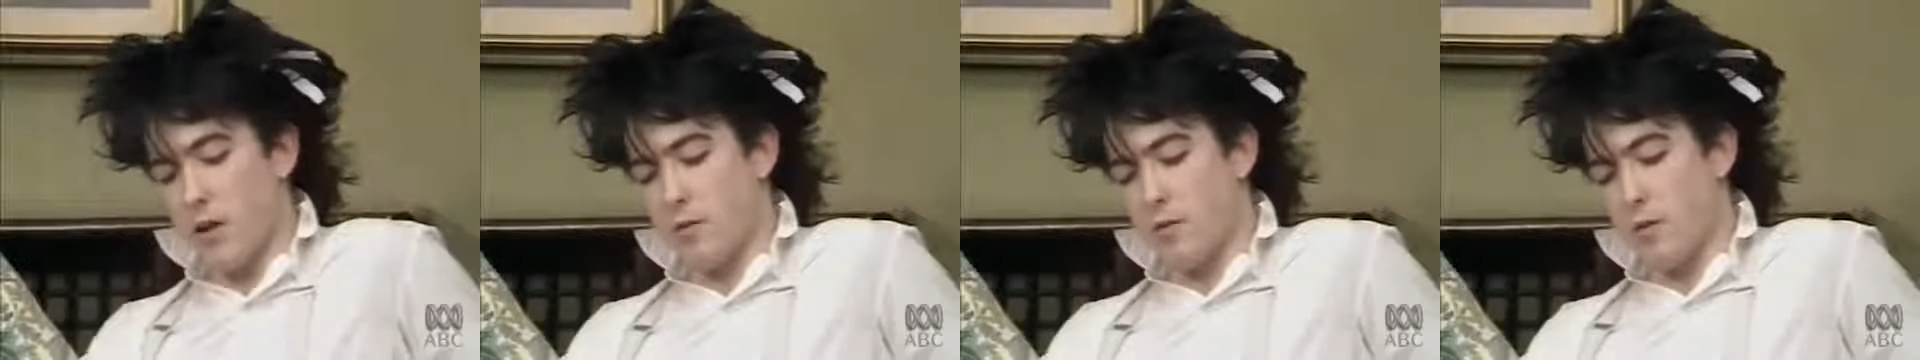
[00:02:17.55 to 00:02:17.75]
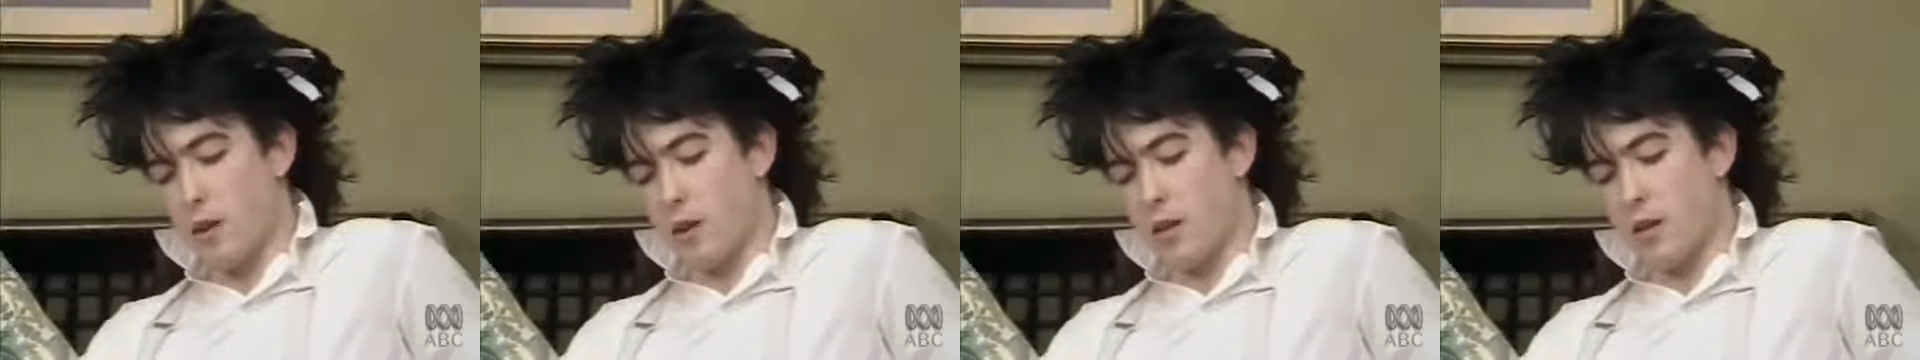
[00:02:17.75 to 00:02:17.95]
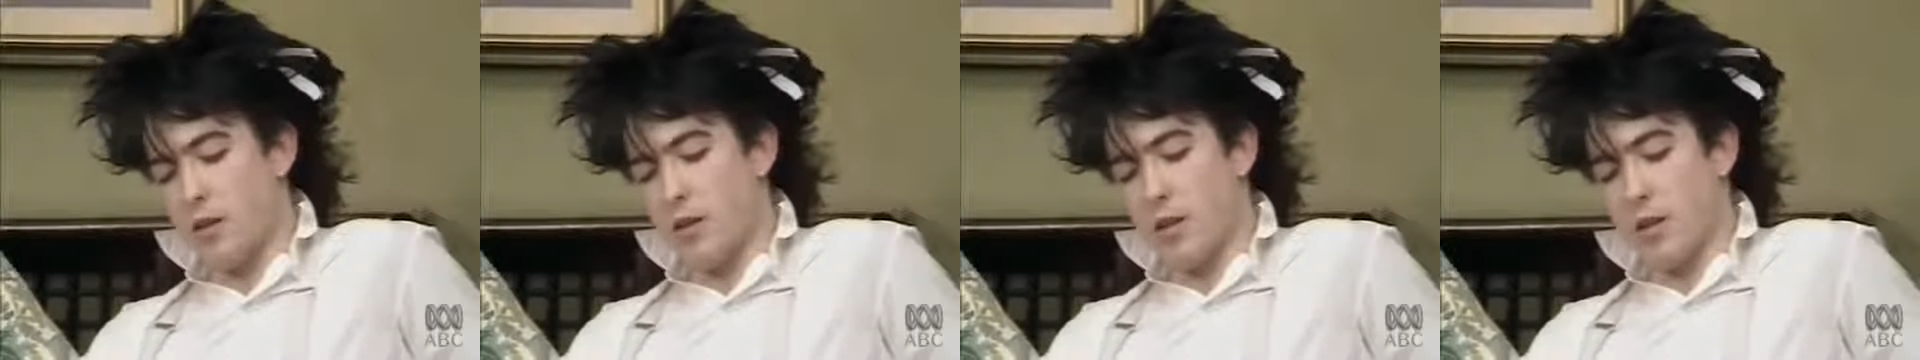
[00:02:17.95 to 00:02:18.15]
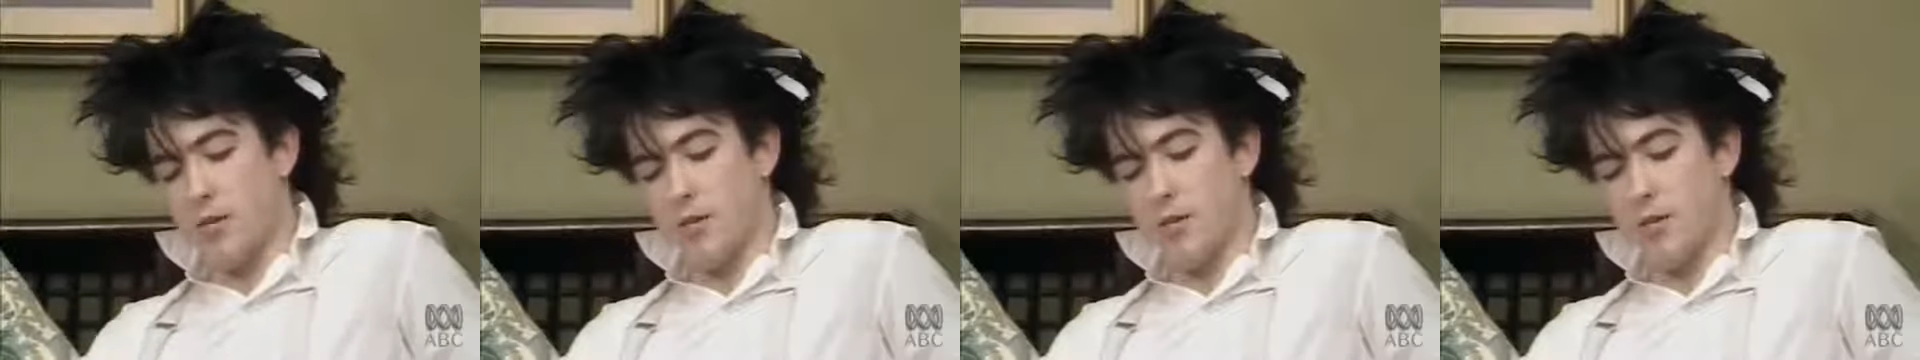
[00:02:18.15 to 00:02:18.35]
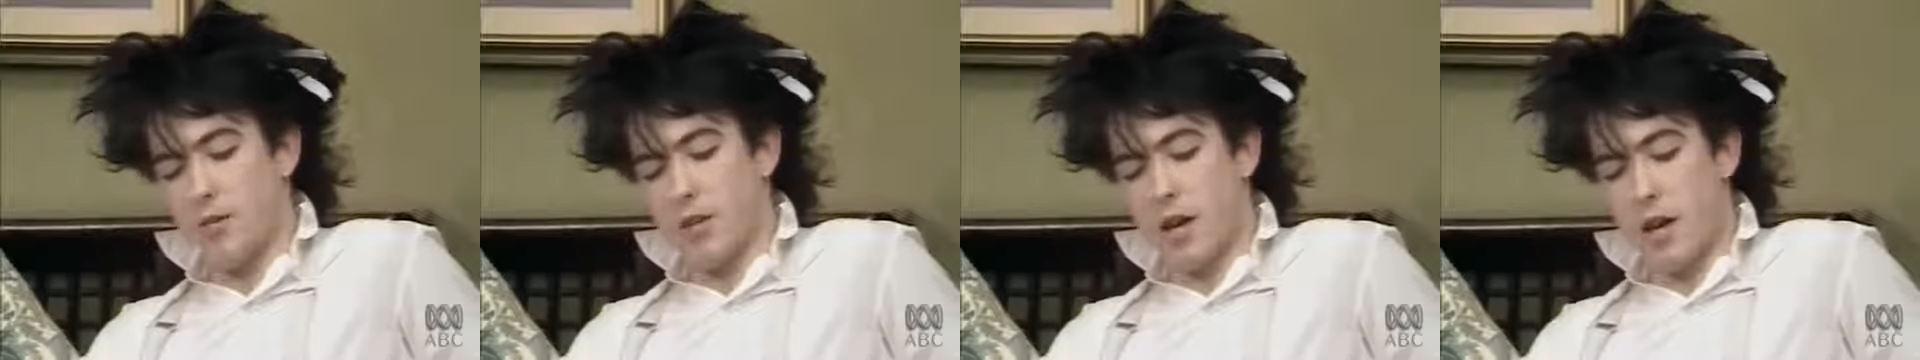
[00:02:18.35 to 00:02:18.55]
of like a
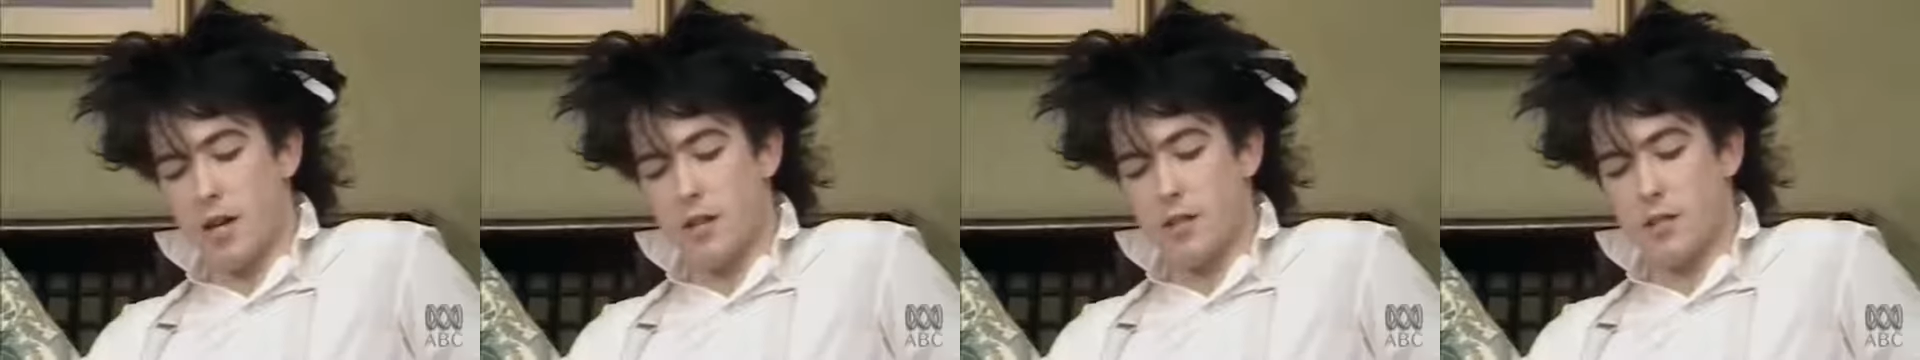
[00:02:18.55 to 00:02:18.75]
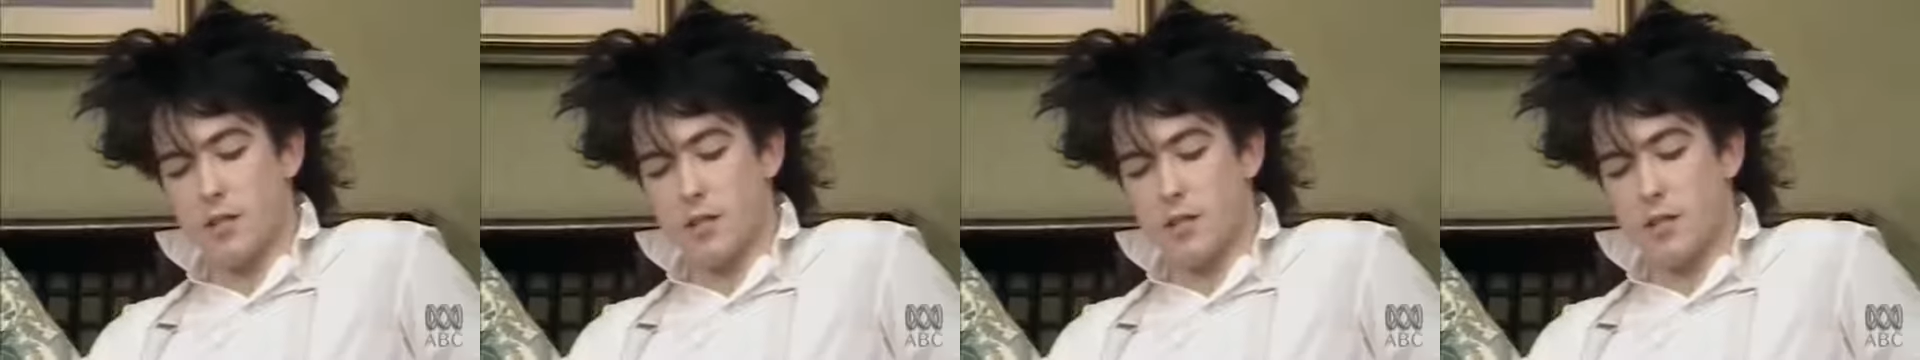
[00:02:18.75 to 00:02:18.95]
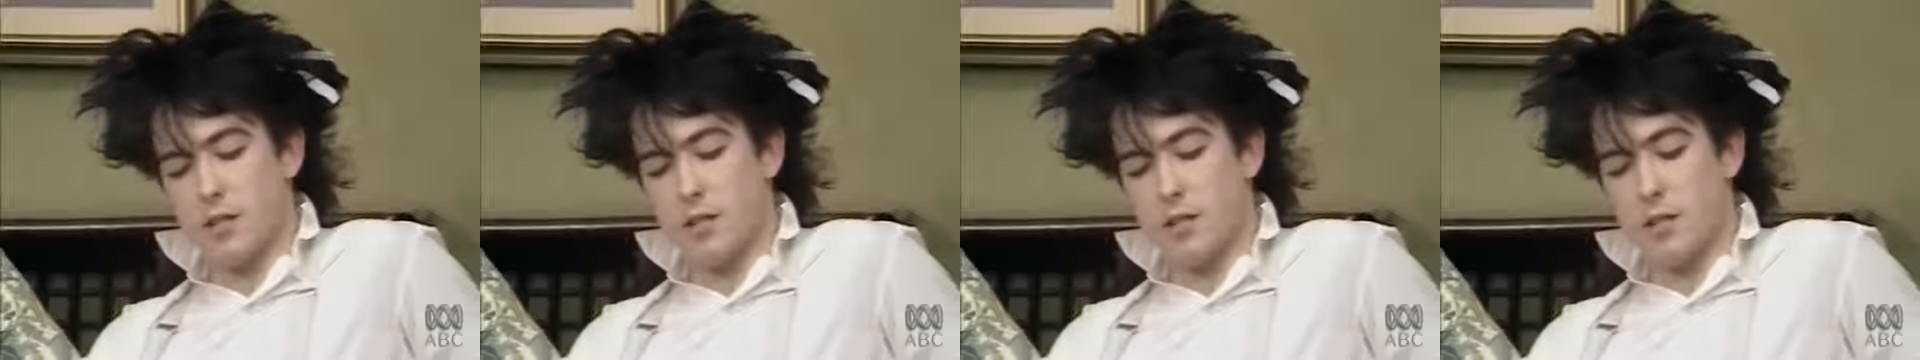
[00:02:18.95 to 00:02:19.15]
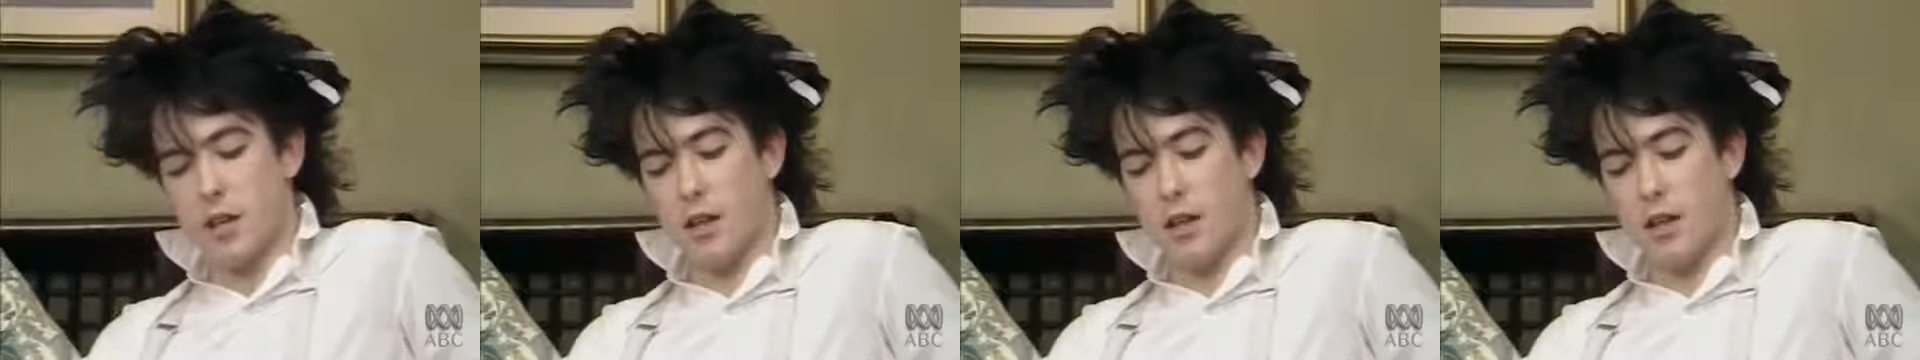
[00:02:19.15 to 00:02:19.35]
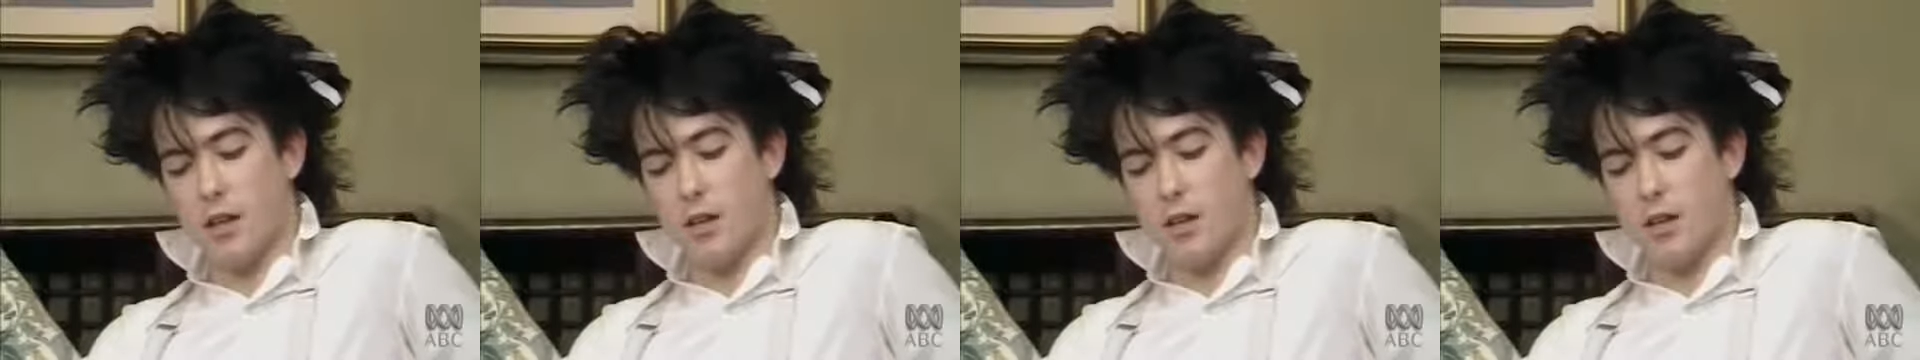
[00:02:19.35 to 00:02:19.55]
general taste and
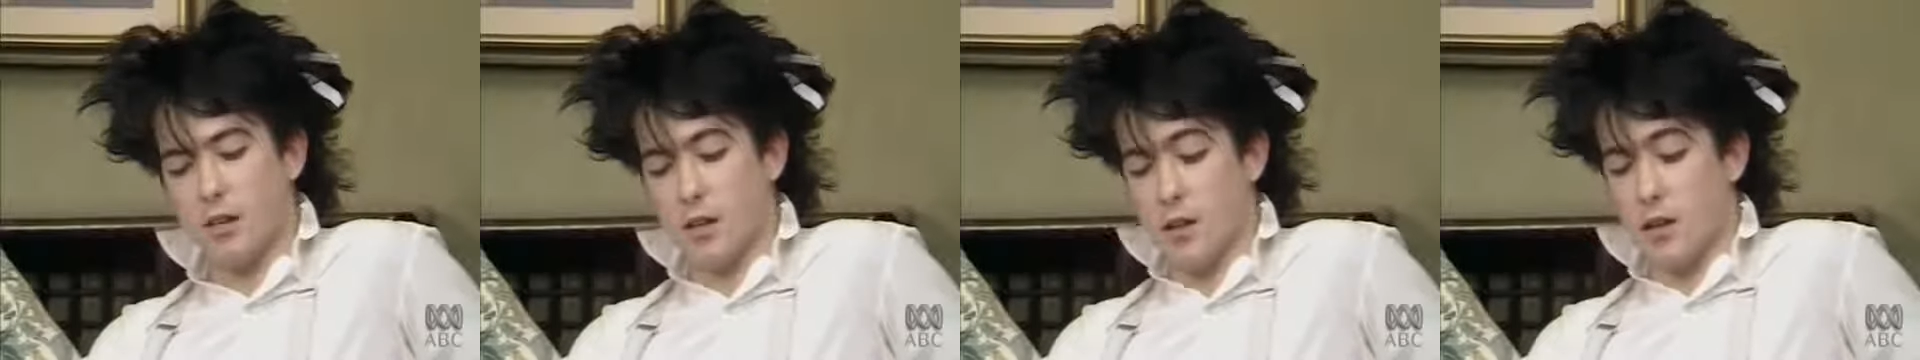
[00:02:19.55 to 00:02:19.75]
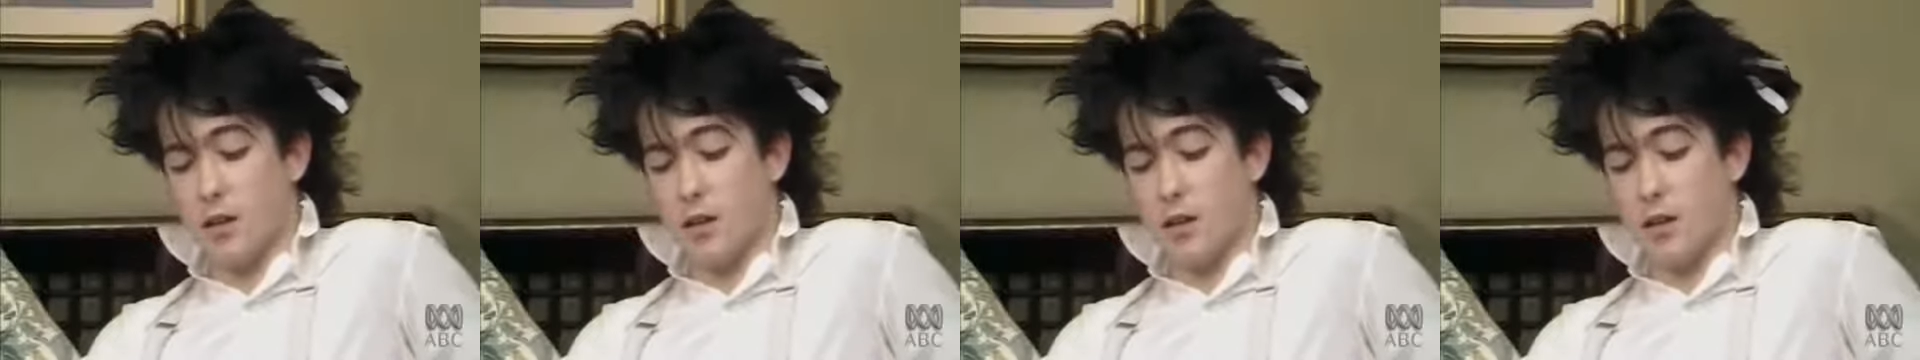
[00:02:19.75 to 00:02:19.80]
and